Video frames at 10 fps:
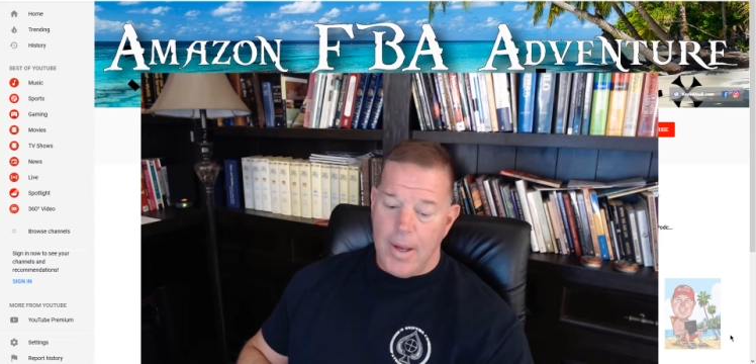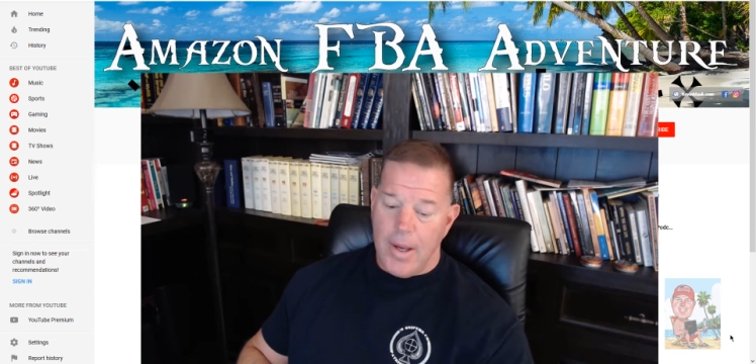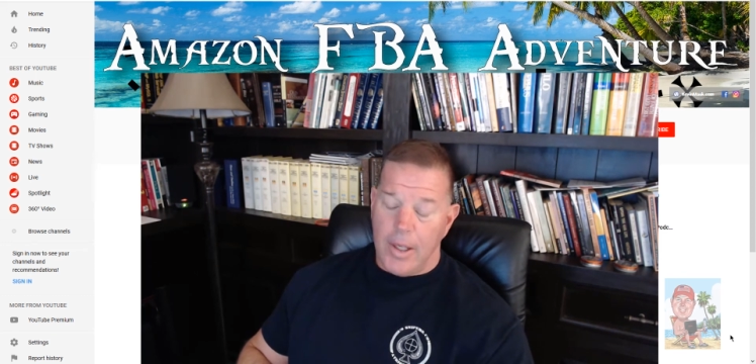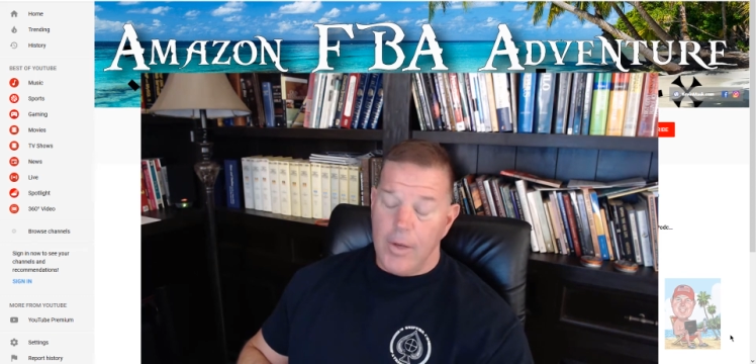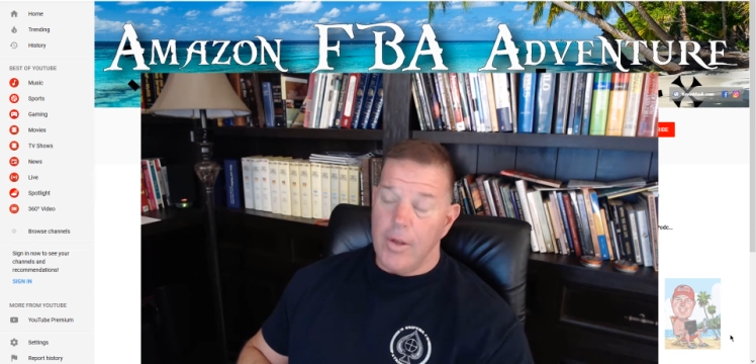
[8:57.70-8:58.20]

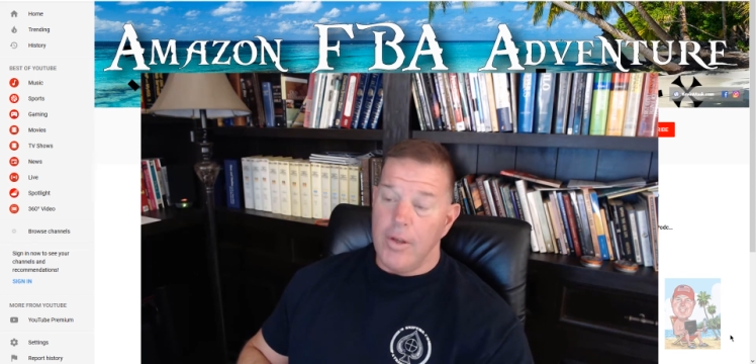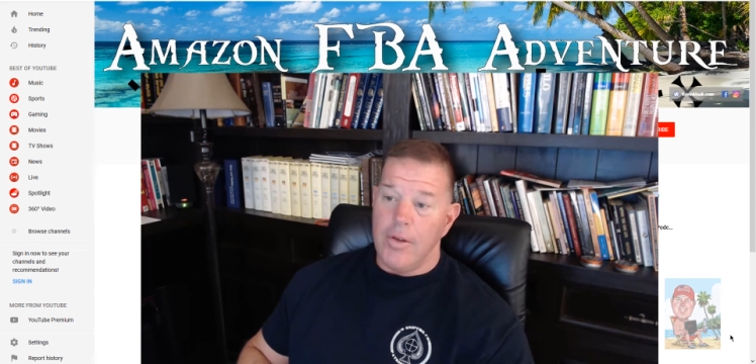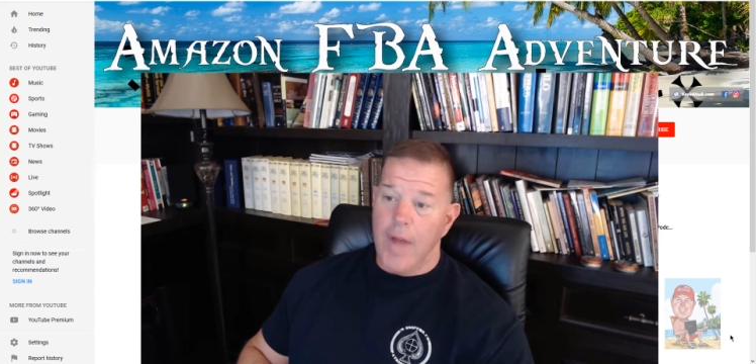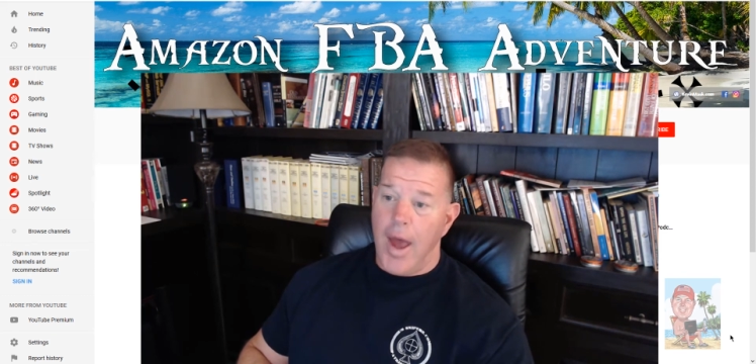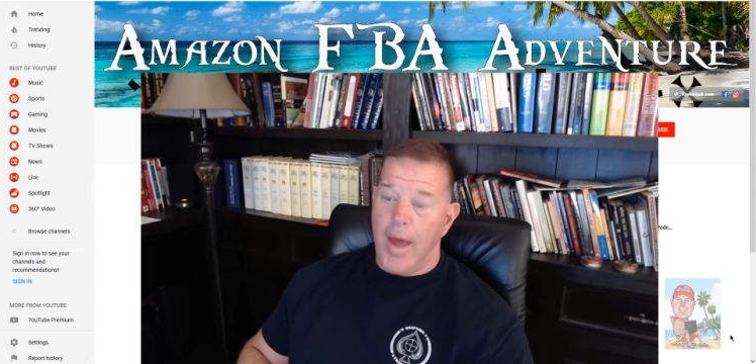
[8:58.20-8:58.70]
you can do
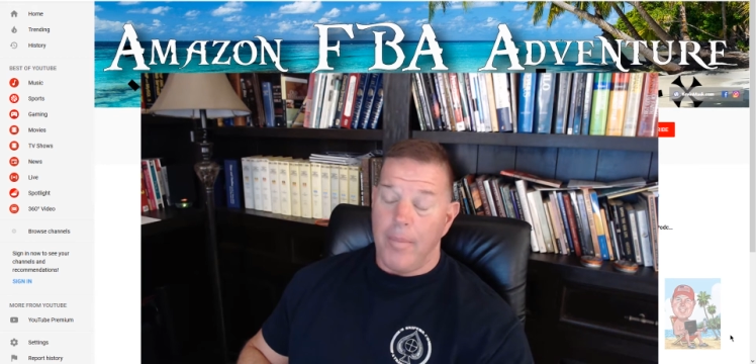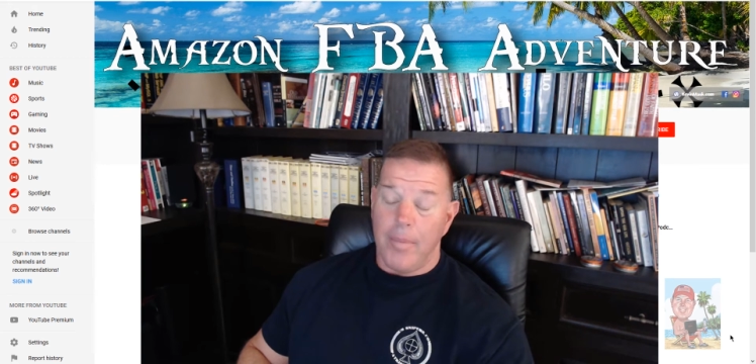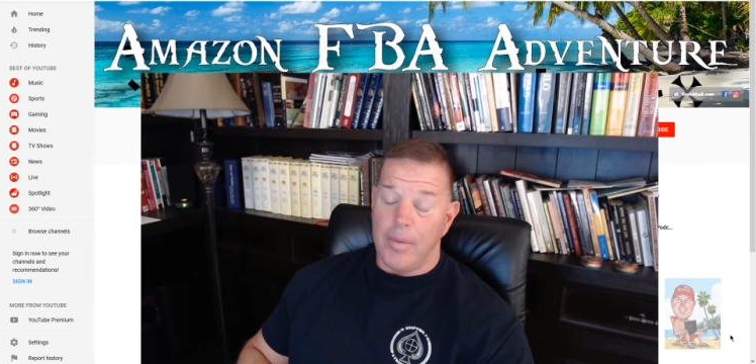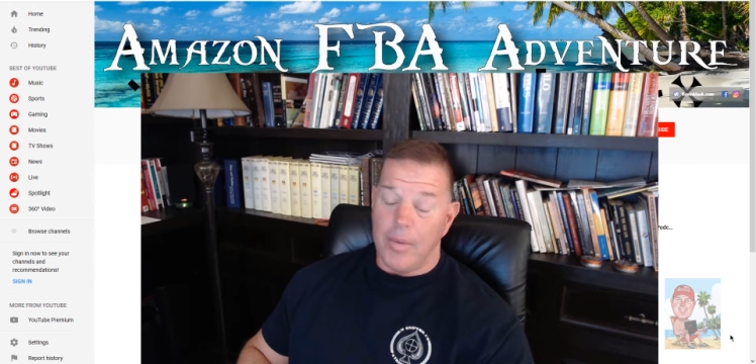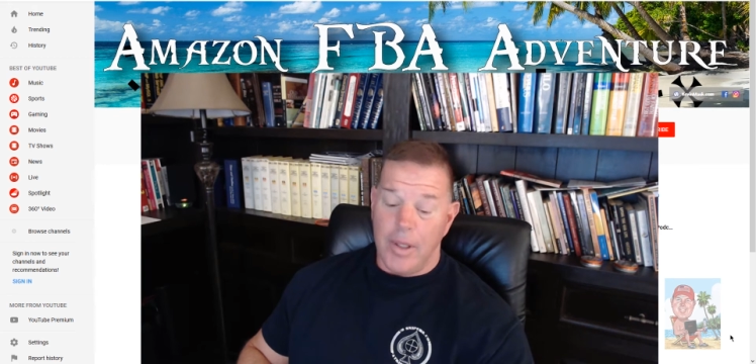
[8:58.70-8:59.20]
that,
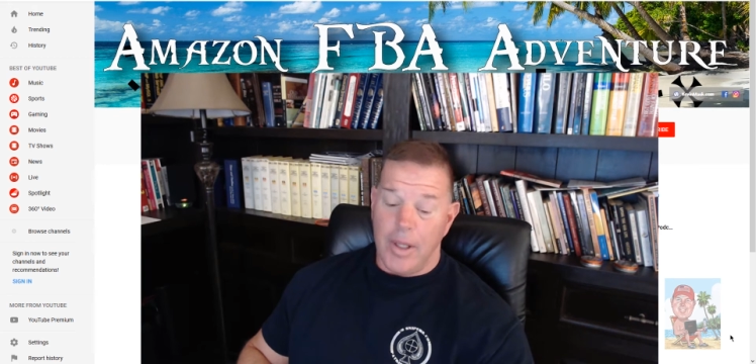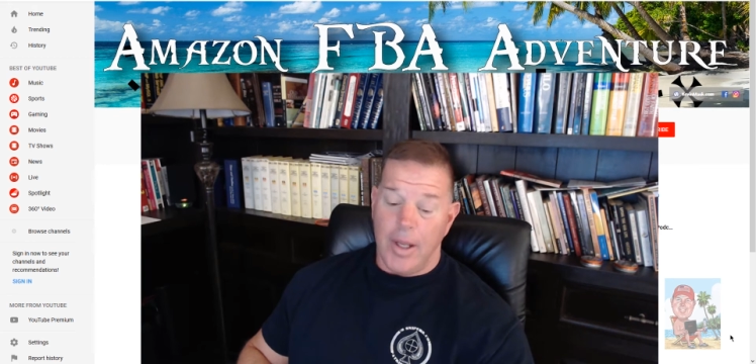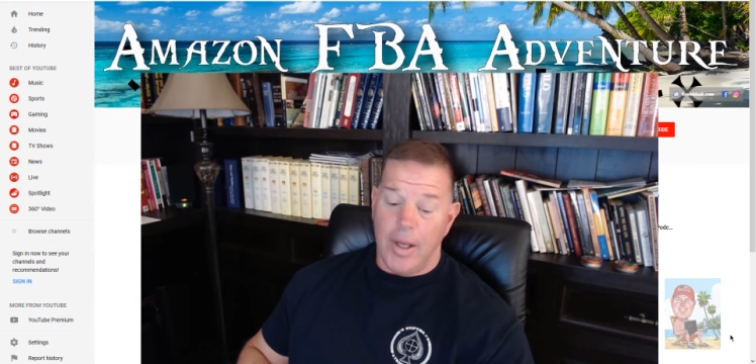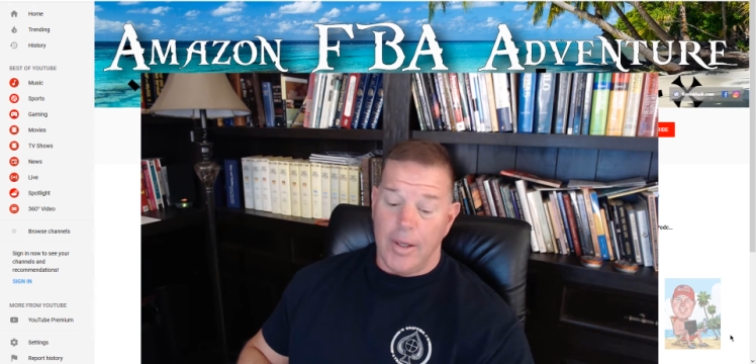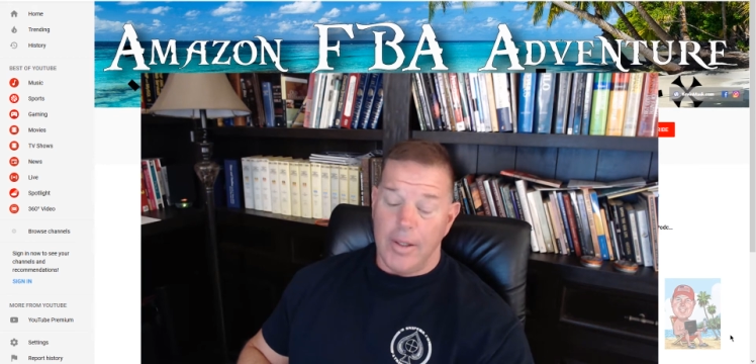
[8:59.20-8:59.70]
but
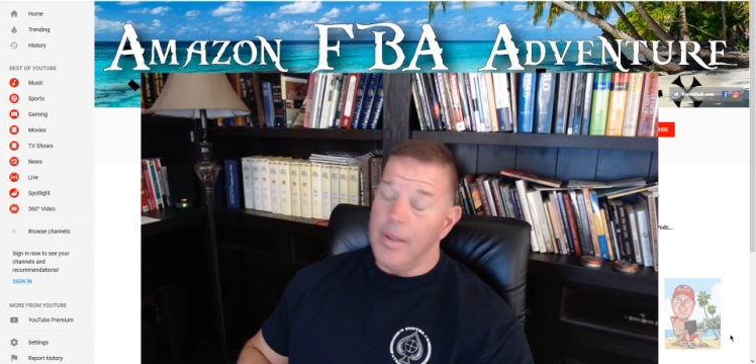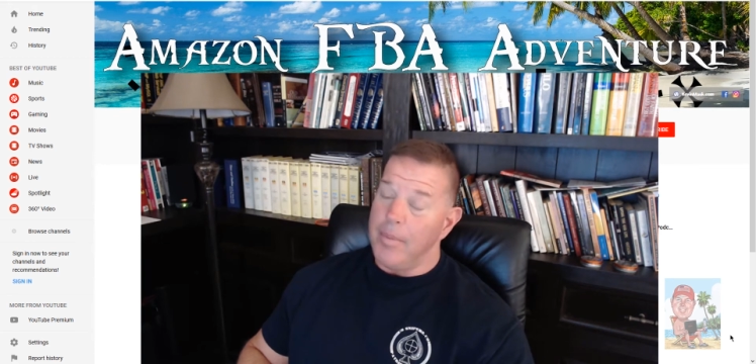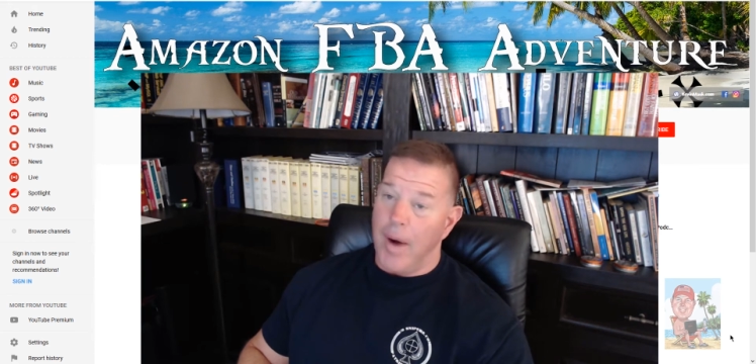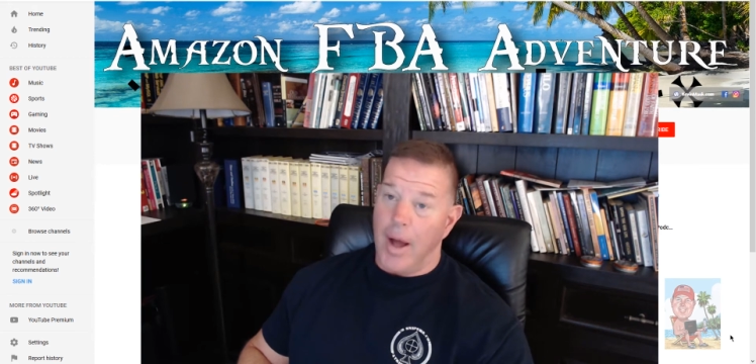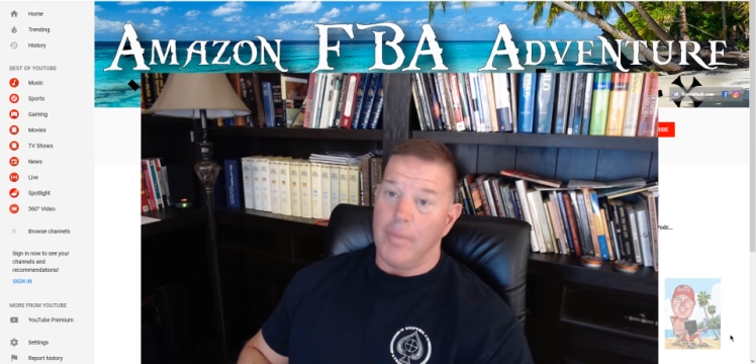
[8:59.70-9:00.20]
really, in the
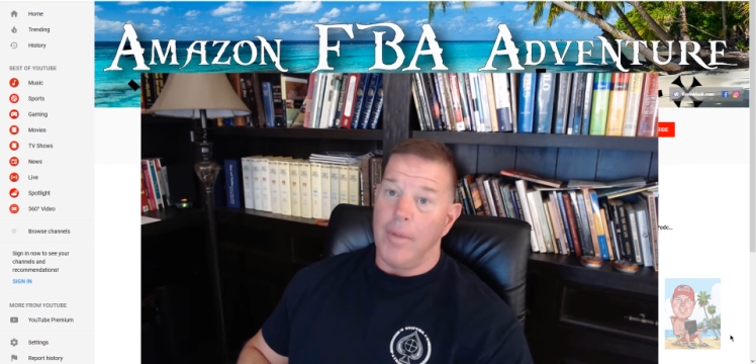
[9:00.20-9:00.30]
bottom